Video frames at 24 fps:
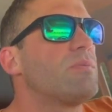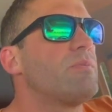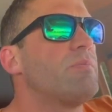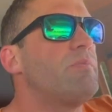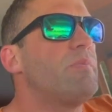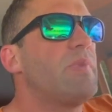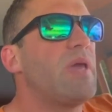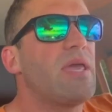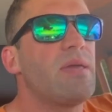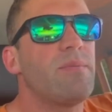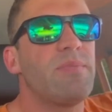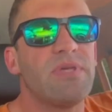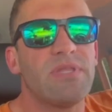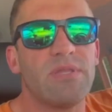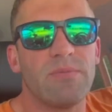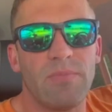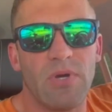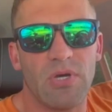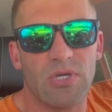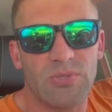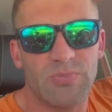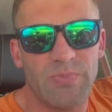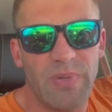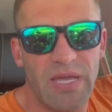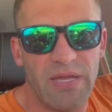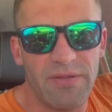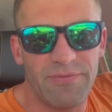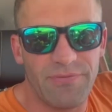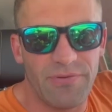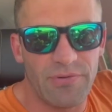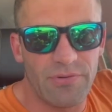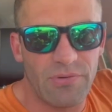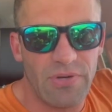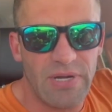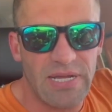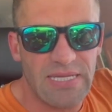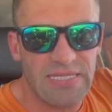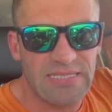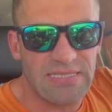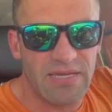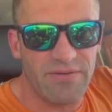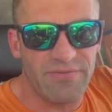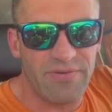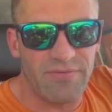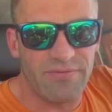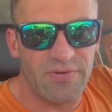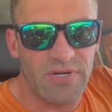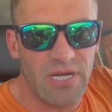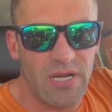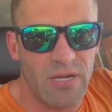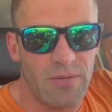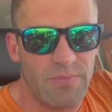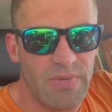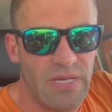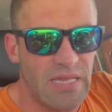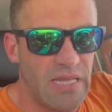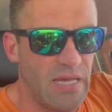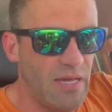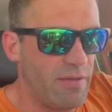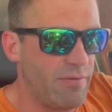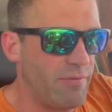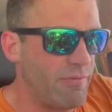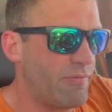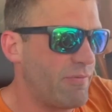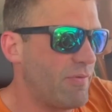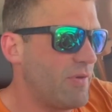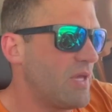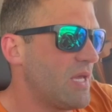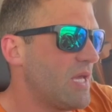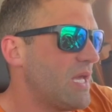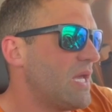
maybe the most painful race I've ever done in my life.